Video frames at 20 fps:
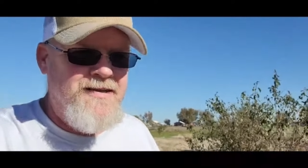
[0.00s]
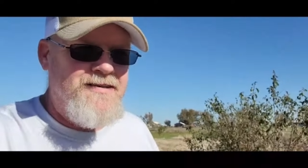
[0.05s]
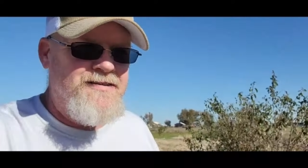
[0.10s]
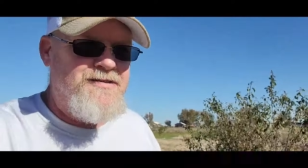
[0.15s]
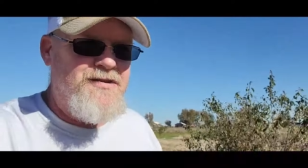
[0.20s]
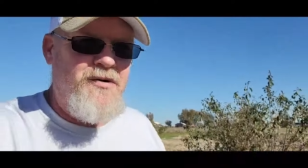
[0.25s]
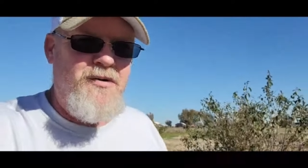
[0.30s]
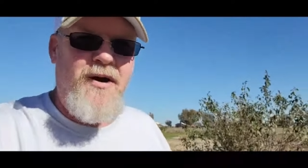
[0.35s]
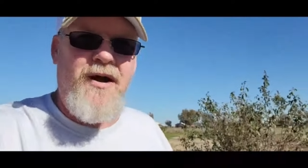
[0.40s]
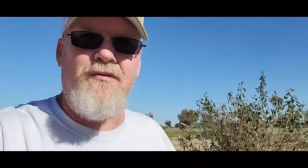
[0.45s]

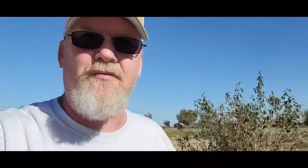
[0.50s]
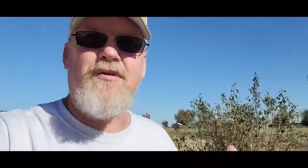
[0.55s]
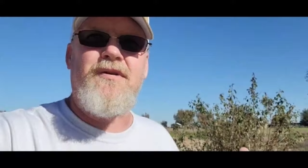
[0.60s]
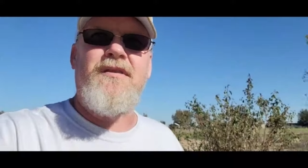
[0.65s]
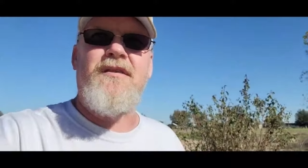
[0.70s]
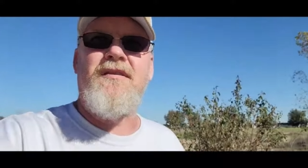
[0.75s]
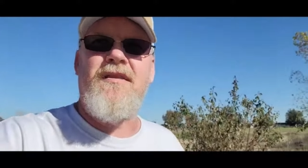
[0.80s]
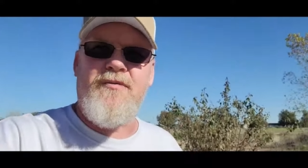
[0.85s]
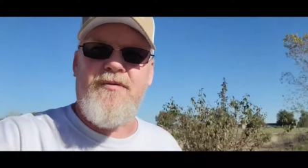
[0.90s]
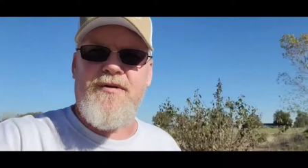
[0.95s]
So
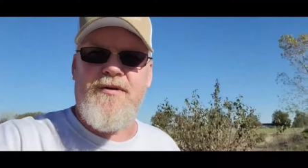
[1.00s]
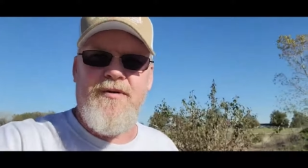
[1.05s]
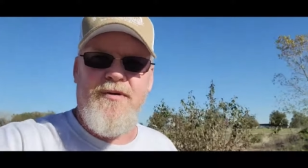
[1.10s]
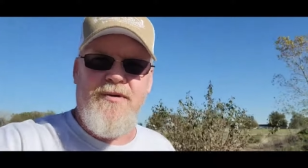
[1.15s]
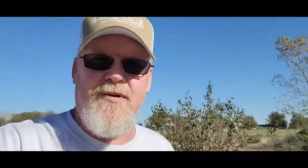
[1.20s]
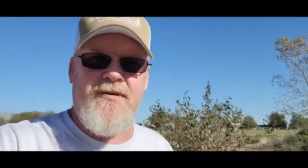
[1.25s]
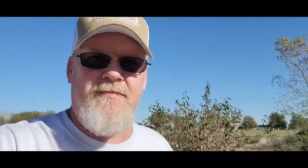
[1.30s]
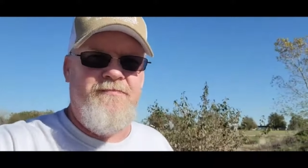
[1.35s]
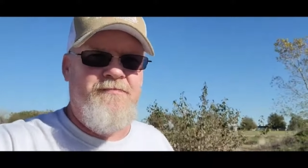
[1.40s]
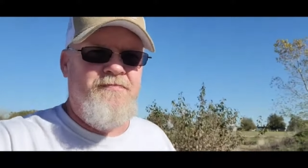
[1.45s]
everything that we're
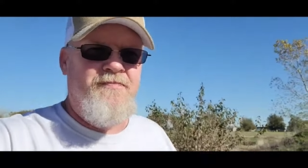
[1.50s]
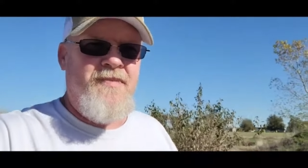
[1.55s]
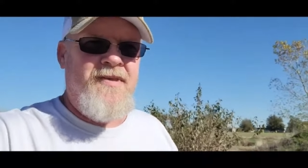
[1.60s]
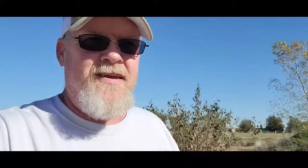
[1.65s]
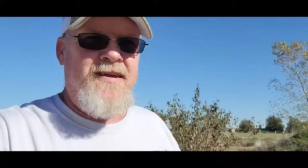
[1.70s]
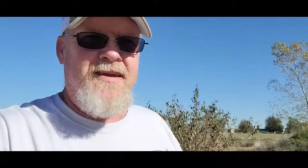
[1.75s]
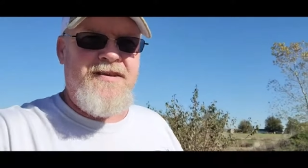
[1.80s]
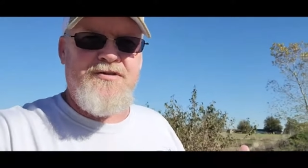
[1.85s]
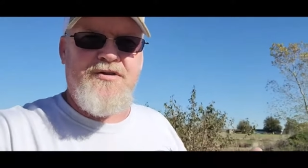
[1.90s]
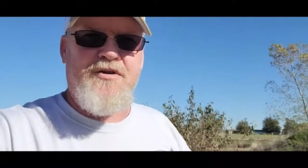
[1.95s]
doing,
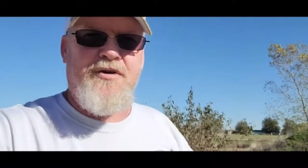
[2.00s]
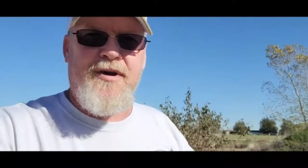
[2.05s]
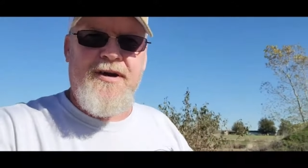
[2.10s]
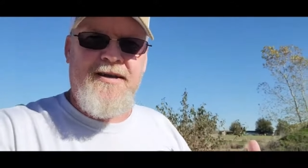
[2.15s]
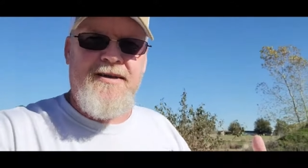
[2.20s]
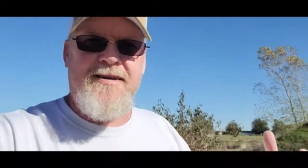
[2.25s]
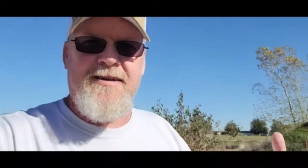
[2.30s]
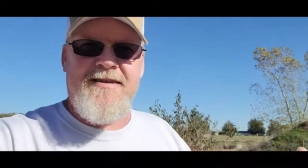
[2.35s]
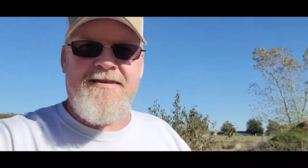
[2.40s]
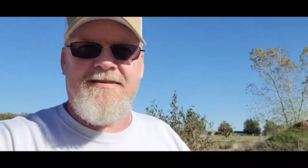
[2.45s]
it's
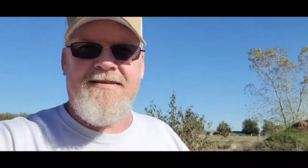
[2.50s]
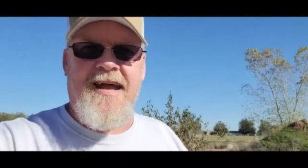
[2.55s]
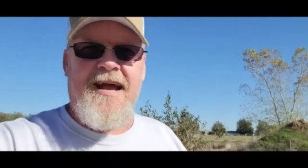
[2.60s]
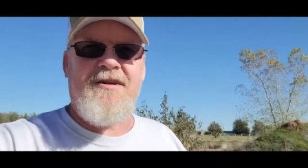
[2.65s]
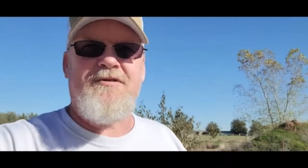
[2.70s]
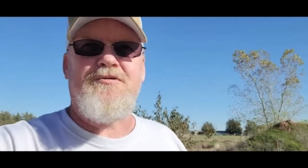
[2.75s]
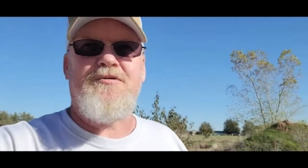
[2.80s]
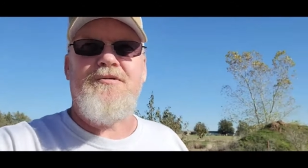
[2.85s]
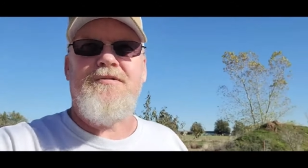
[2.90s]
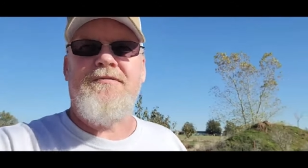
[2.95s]
green and it's
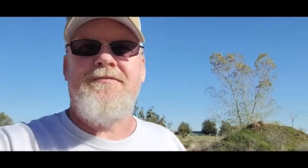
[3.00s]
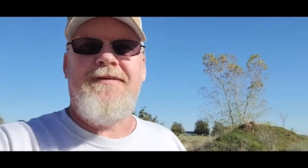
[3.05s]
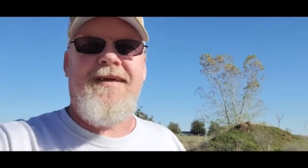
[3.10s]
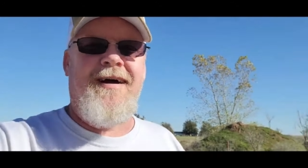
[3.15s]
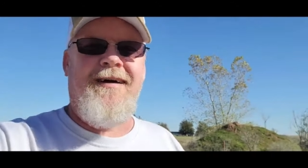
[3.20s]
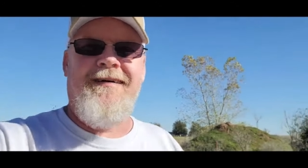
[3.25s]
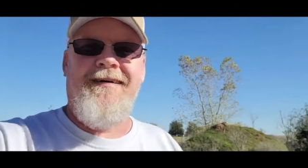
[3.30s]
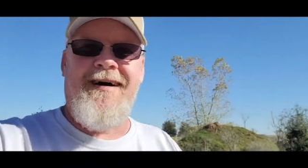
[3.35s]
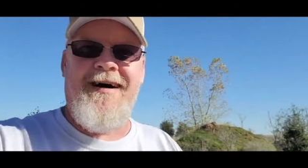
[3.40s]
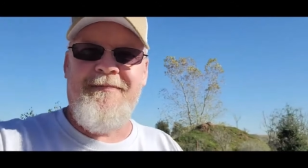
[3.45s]
natural.
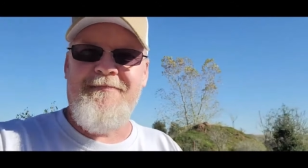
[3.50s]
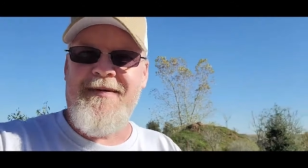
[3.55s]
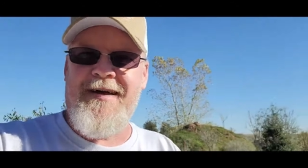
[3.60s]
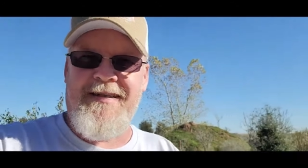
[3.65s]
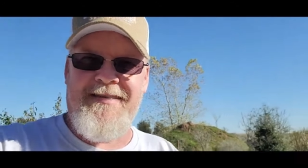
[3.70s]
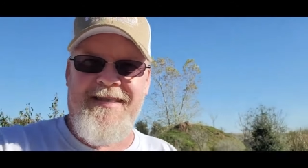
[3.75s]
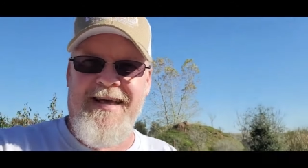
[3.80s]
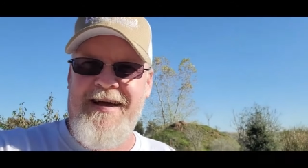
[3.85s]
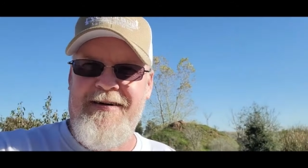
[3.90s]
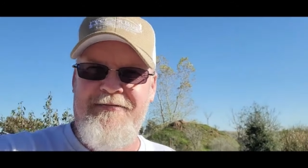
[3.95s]
Now, I'm
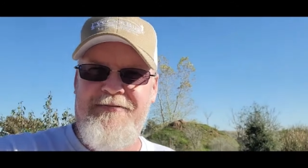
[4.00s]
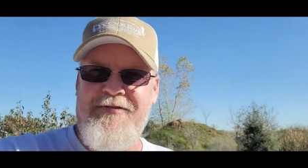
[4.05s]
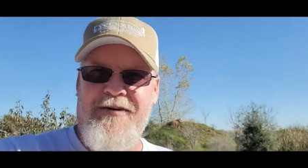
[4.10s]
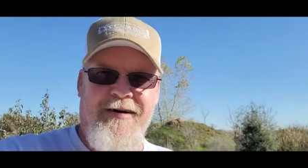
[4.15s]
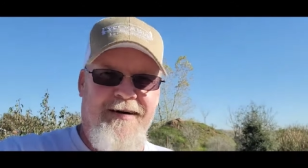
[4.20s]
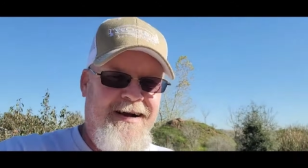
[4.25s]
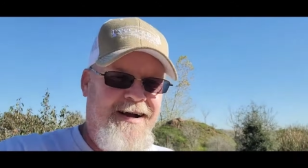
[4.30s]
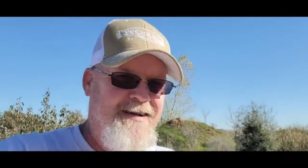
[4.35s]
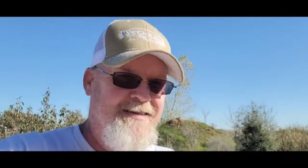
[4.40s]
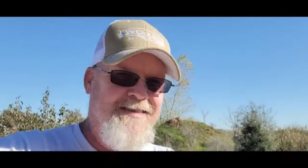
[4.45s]
not that
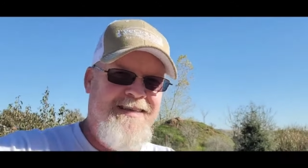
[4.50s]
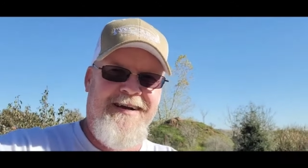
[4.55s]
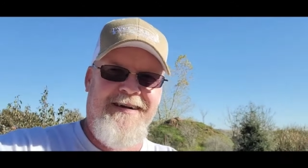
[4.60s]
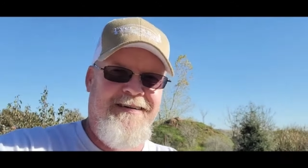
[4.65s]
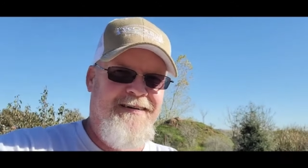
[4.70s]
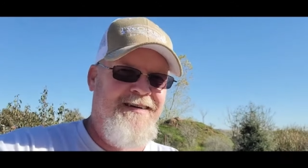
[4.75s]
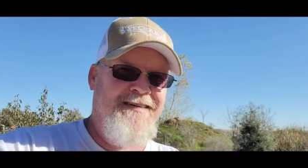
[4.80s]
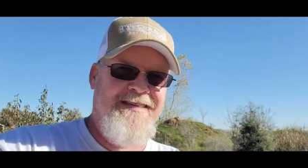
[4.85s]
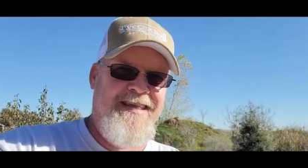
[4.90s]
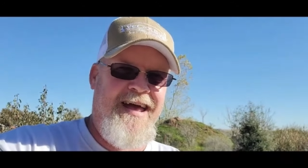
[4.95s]
far out
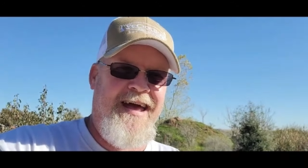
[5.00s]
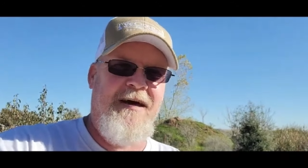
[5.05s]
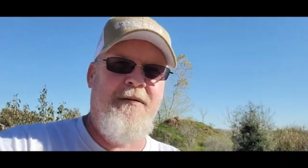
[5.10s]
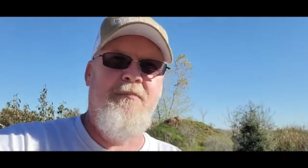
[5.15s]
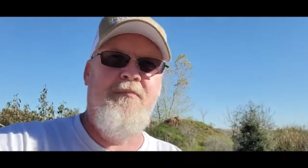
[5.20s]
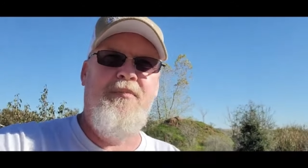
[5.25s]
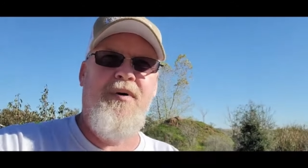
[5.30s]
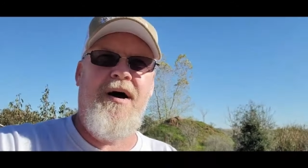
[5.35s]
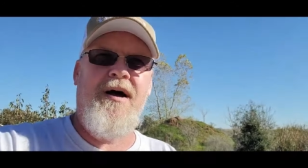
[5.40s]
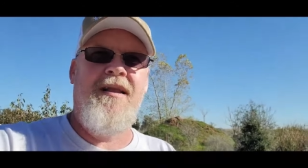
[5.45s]
there on
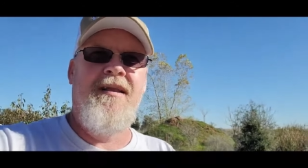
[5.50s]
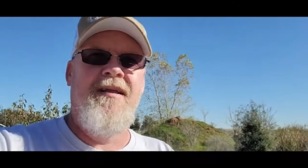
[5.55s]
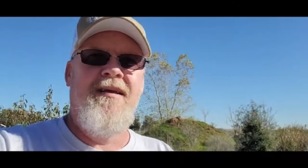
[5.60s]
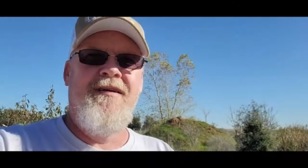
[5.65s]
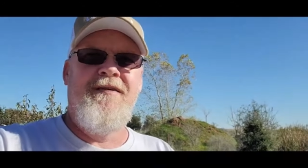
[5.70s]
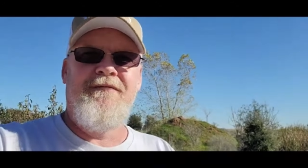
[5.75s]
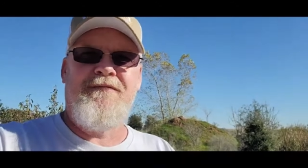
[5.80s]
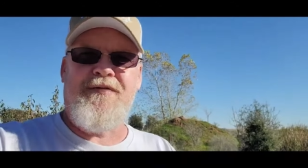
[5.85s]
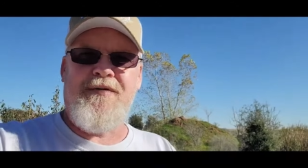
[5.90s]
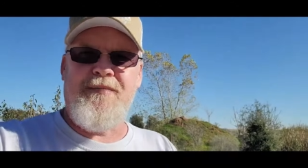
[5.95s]
that, but
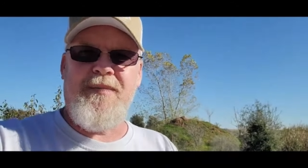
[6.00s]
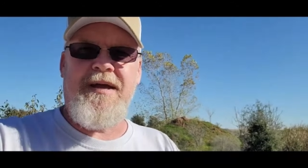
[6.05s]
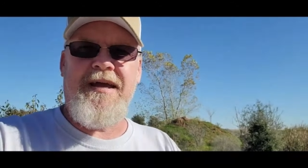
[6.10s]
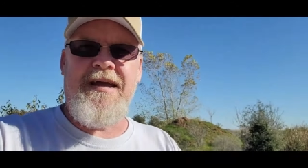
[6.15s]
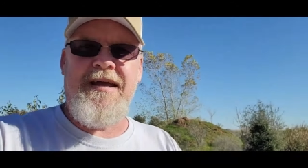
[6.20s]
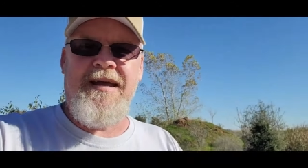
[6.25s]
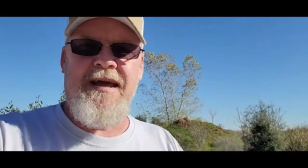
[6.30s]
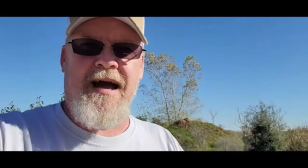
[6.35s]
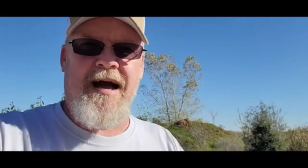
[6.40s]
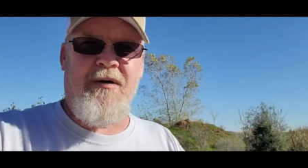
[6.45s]
for
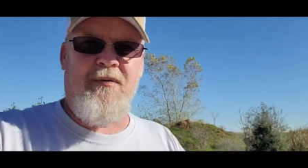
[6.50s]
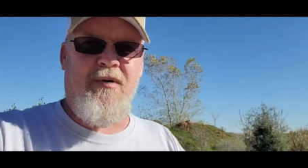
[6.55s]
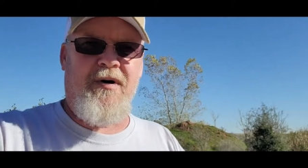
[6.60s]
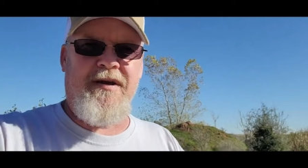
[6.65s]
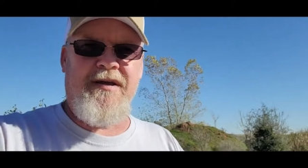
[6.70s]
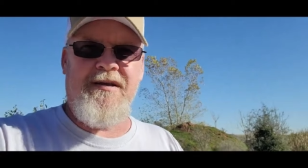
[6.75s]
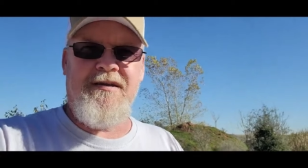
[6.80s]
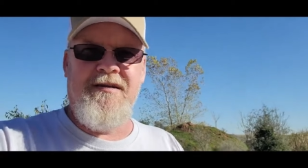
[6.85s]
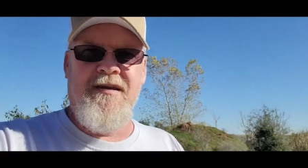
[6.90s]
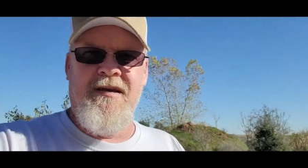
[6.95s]
me, I
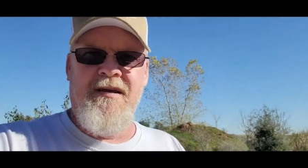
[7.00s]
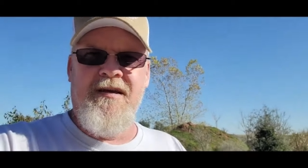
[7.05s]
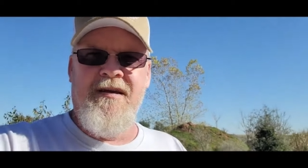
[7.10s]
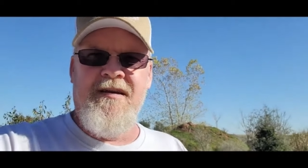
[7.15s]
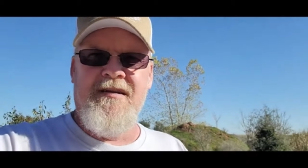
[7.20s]
wanted